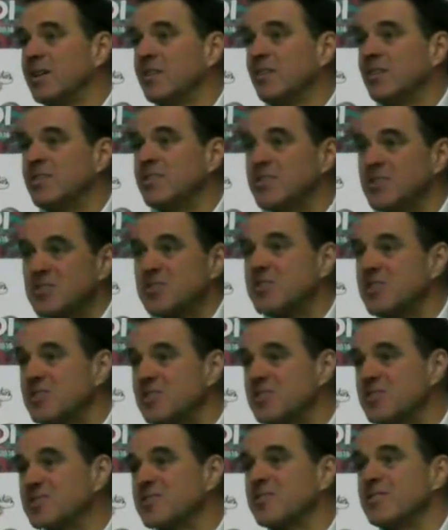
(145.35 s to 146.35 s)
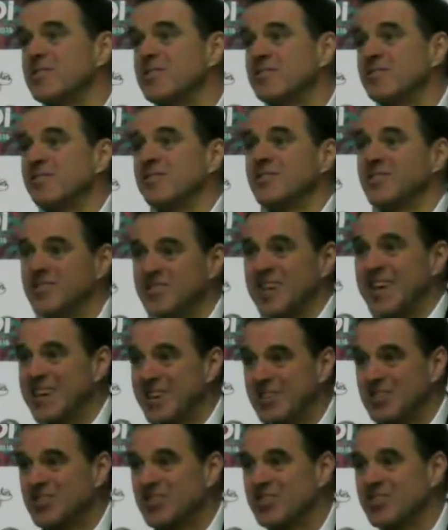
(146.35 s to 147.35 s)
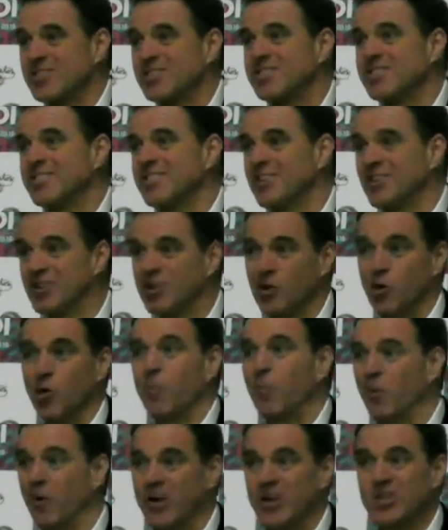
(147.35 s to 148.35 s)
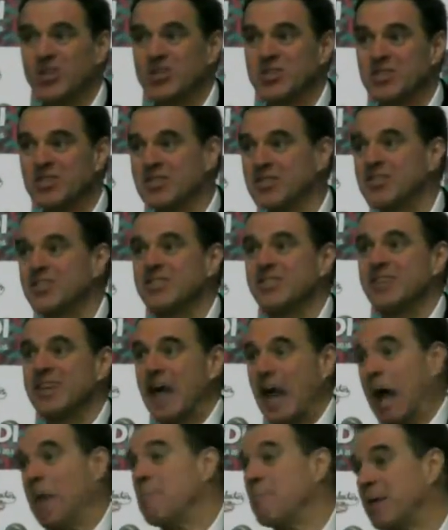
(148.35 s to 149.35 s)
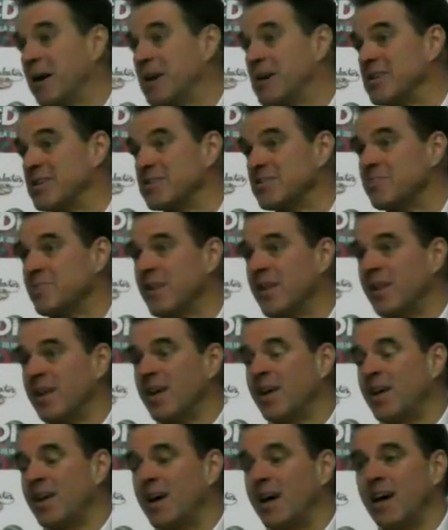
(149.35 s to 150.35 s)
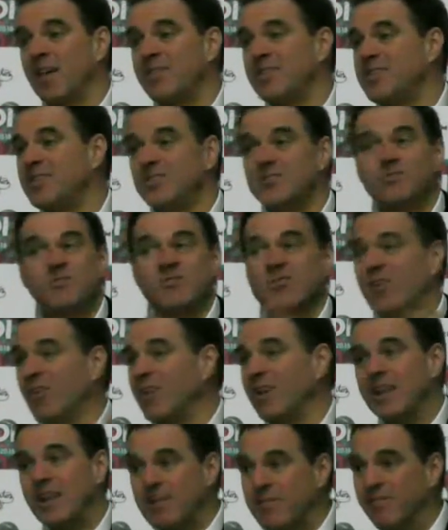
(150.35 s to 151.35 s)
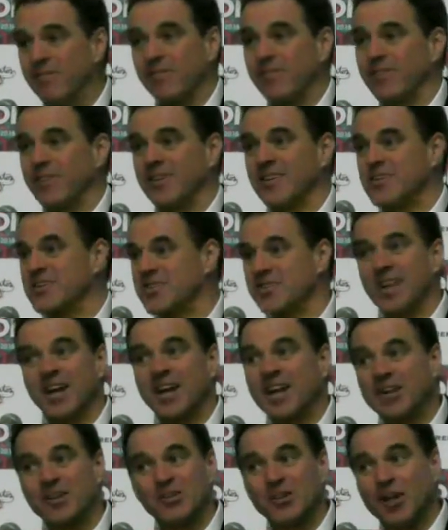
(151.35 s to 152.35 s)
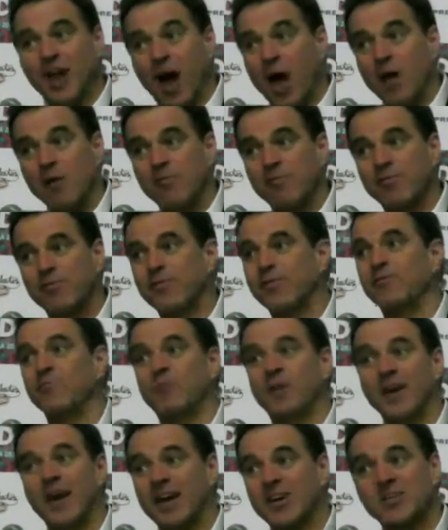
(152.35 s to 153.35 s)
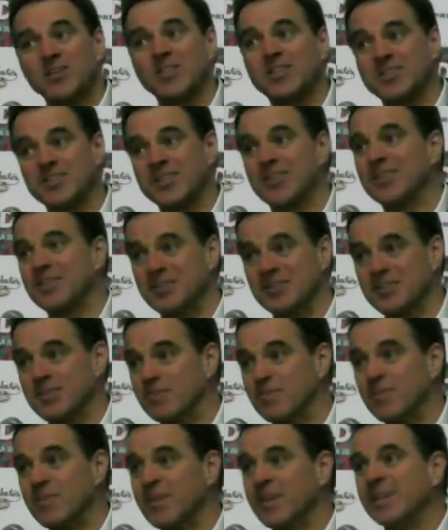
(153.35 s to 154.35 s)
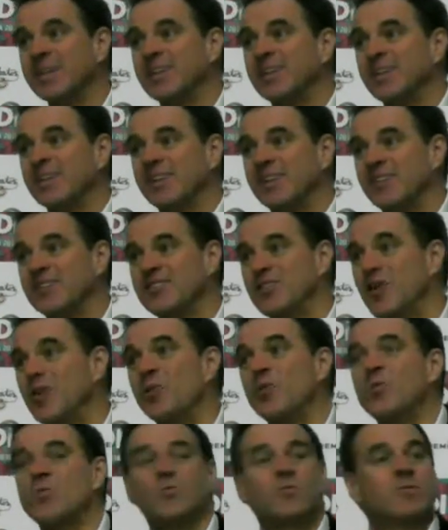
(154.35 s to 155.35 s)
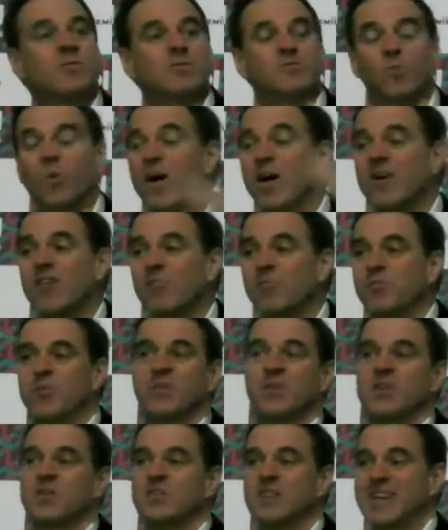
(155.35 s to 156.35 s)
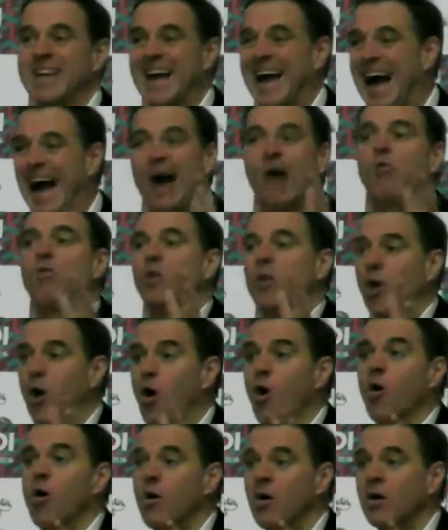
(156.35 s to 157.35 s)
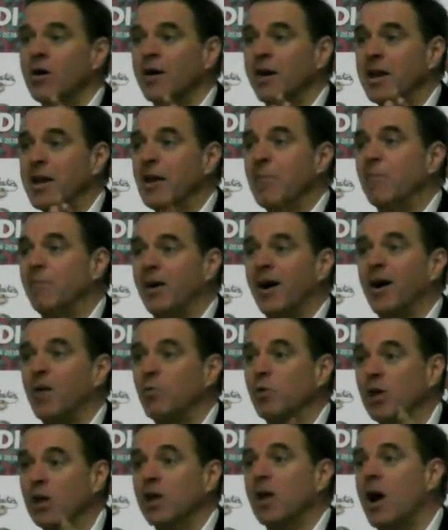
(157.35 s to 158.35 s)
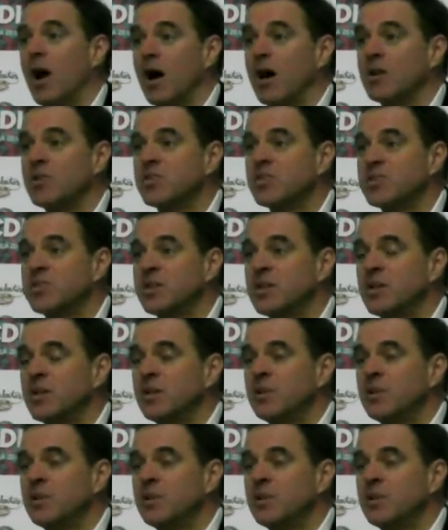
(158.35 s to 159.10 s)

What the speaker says: Cities, states, corporations, empires. And these do not live a cyclical life if one actually studies them. There's no way of predicting how long an empire will last.